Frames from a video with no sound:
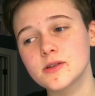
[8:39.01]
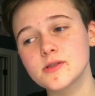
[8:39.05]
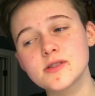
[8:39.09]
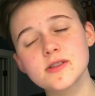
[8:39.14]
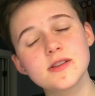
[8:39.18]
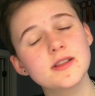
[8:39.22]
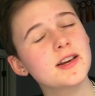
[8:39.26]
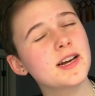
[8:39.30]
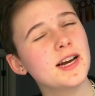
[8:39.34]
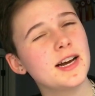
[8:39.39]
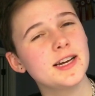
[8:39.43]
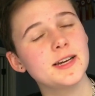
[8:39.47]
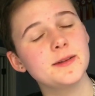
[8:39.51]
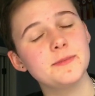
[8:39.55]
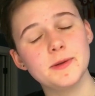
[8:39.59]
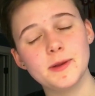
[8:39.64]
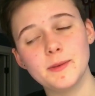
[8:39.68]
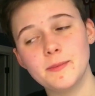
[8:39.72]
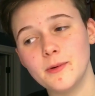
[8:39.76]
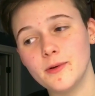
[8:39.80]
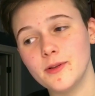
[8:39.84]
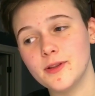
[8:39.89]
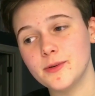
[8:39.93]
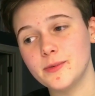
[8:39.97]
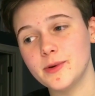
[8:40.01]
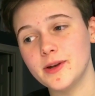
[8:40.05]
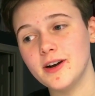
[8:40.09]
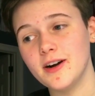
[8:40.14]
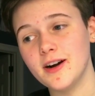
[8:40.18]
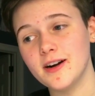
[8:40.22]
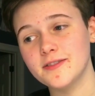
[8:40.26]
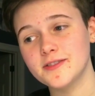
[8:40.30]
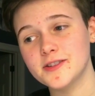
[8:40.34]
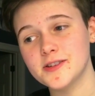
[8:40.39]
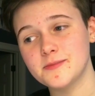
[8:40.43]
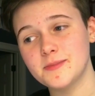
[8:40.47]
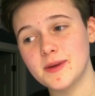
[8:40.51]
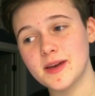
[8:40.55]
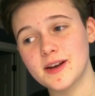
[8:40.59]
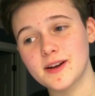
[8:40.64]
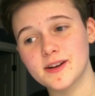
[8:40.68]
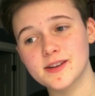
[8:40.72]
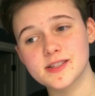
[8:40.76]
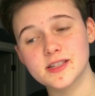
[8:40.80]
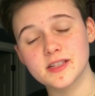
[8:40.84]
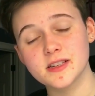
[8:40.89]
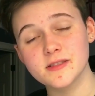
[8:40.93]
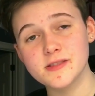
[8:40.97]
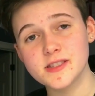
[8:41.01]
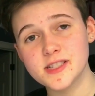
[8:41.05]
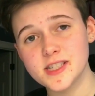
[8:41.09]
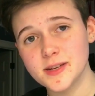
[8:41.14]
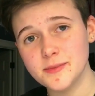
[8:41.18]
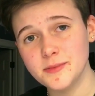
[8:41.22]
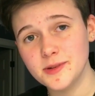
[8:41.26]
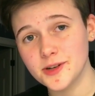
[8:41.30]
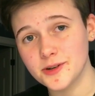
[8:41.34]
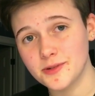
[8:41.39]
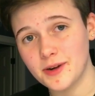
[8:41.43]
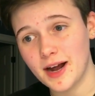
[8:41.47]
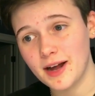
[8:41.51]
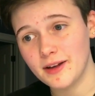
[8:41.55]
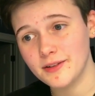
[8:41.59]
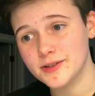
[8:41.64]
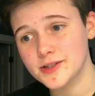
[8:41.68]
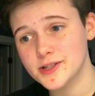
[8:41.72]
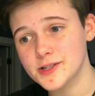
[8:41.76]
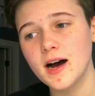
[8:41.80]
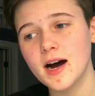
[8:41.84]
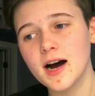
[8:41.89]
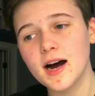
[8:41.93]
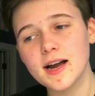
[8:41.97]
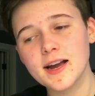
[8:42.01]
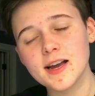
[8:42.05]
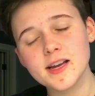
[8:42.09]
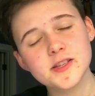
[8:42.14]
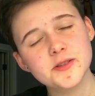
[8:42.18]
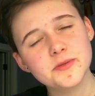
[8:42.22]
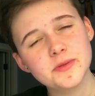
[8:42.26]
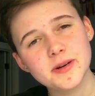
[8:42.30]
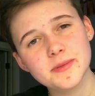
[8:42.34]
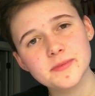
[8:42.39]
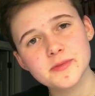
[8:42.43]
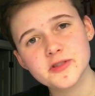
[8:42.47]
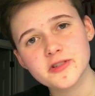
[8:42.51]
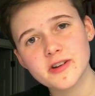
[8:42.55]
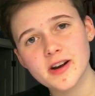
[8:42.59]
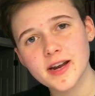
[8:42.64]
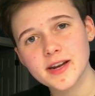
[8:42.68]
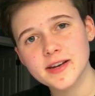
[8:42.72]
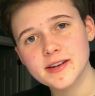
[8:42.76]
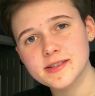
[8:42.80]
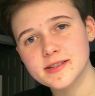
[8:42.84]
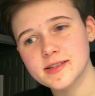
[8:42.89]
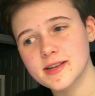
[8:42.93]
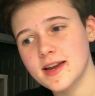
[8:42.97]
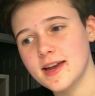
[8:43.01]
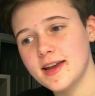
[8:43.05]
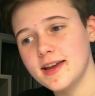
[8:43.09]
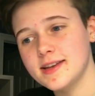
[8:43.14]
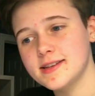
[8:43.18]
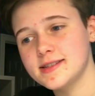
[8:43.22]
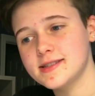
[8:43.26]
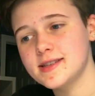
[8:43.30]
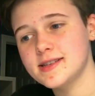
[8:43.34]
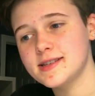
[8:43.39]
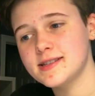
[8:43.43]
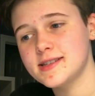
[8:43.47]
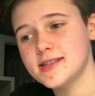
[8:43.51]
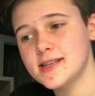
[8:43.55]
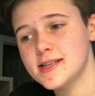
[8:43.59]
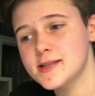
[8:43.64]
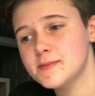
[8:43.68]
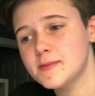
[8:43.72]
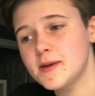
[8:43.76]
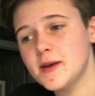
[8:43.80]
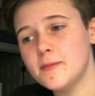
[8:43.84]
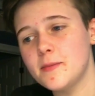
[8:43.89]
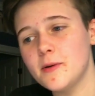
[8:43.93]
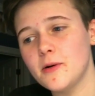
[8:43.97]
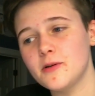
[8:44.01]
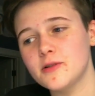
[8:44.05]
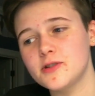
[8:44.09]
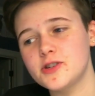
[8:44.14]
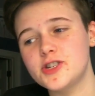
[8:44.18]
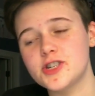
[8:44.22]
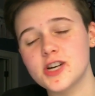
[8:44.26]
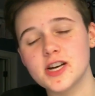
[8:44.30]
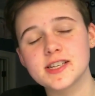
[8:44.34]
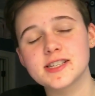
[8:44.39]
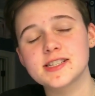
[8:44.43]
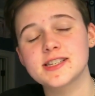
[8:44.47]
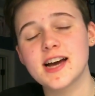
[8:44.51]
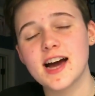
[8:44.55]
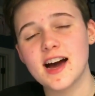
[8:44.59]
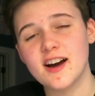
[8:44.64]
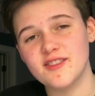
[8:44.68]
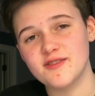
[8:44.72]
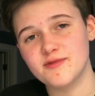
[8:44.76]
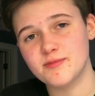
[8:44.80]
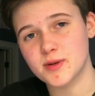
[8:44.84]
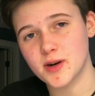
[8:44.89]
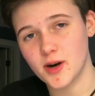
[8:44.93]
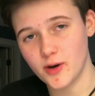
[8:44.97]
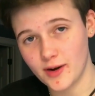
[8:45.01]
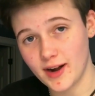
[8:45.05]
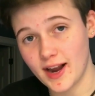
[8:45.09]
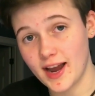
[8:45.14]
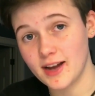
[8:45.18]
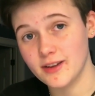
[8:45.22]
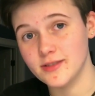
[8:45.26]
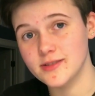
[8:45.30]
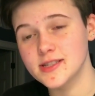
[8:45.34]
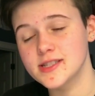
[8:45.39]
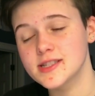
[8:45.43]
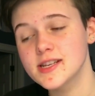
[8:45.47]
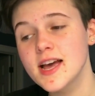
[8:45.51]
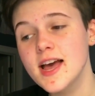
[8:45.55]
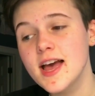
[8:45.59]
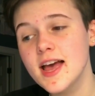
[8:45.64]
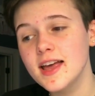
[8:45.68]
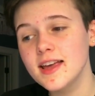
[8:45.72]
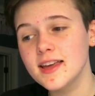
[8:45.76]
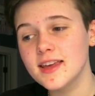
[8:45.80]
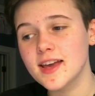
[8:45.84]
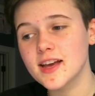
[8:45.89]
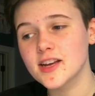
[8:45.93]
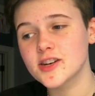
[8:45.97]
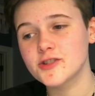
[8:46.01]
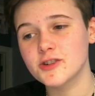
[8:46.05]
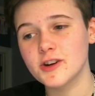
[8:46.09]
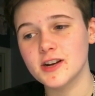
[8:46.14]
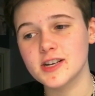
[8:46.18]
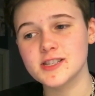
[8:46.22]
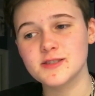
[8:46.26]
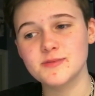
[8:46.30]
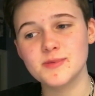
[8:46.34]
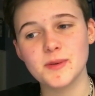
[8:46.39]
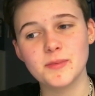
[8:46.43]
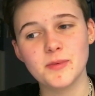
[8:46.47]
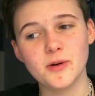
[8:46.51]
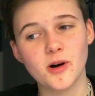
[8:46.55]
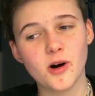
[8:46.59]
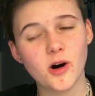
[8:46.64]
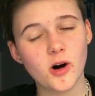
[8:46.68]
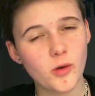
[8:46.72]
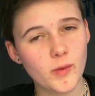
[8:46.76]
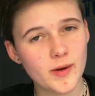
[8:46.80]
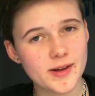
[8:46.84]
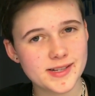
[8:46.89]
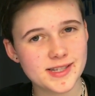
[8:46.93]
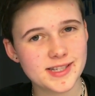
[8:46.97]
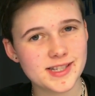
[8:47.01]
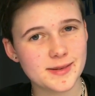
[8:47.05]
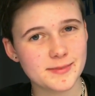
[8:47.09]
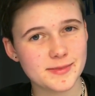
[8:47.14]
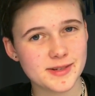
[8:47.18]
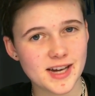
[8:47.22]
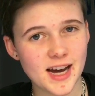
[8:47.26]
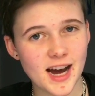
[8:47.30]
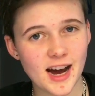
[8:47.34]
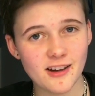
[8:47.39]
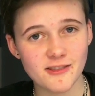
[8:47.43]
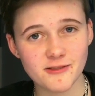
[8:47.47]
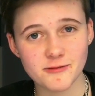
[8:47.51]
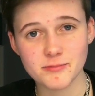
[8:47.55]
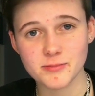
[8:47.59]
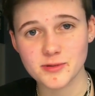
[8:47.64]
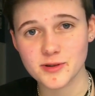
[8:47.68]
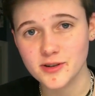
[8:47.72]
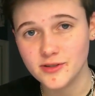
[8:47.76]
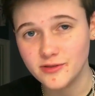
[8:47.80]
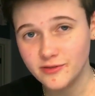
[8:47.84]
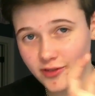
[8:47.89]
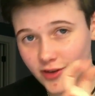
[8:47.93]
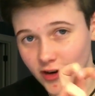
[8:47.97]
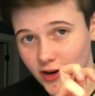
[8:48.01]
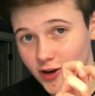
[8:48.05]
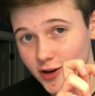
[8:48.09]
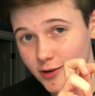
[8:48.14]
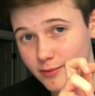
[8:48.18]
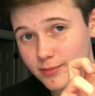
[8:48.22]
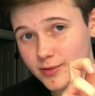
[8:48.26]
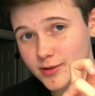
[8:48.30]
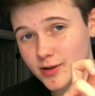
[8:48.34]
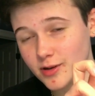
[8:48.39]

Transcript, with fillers: Those are the kind of people that we often make ourselves timid around. I guess what I'm trying to say is that cis people just have pronouns, yet trans people always seem to have preferred